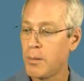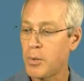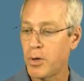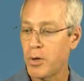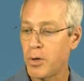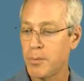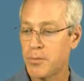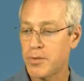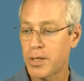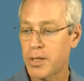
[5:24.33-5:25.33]
Postpartum
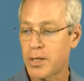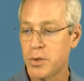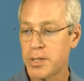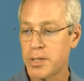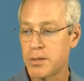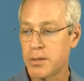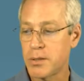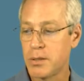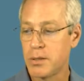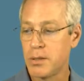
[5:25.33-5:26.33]
psychosis.
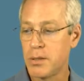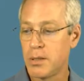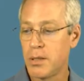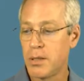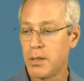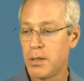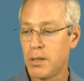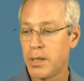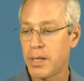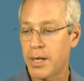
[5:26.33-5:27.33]

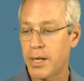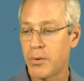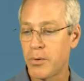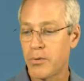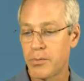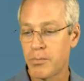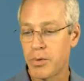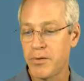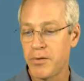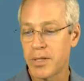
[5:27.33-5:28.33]
Now that was
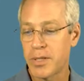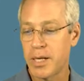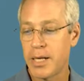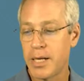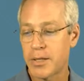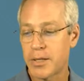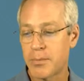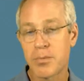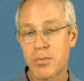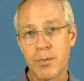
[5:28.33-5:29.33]
previously indexed
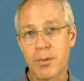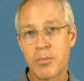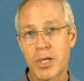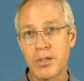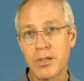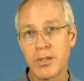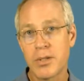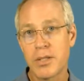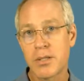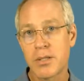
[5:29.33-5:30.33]
postpartum depression to
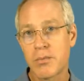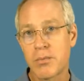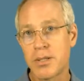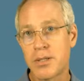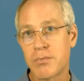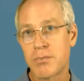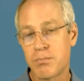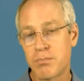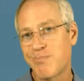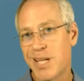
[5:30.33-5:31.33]
this, which is
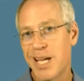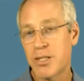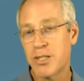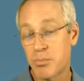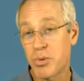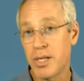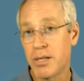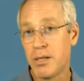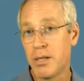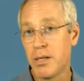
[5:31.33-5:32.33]
actually
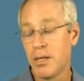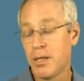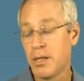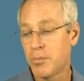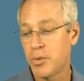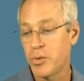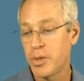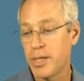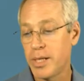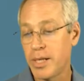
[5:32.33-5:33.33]
pretty
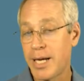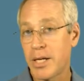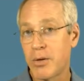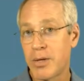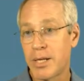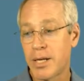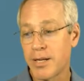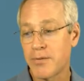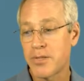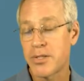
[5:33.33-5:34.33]
inaccurate and
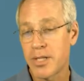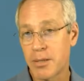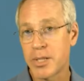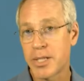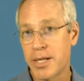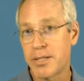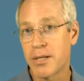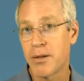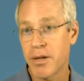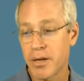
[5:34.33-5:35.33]
kind of
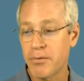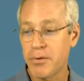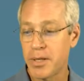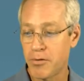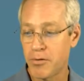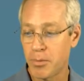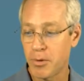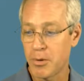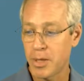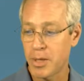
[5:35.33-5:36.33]
stigmatizing. Thankfully, this has been
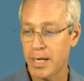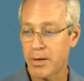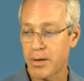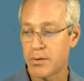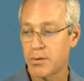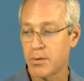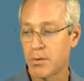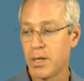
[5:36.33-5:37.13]
split out into